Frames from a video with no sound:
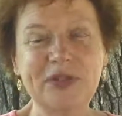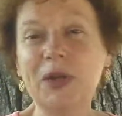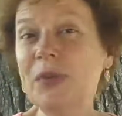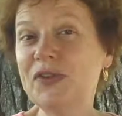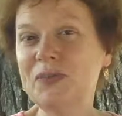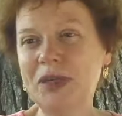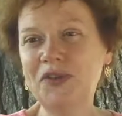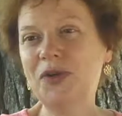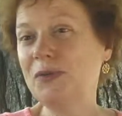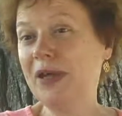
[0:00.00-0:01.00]
he was a
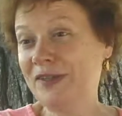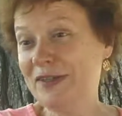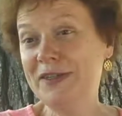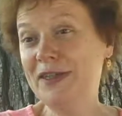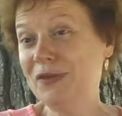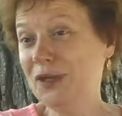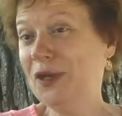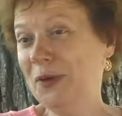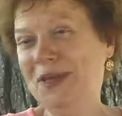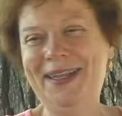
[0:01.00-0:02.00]
mentor in ways he didn't even
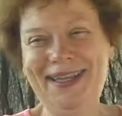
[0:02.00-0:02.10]
know.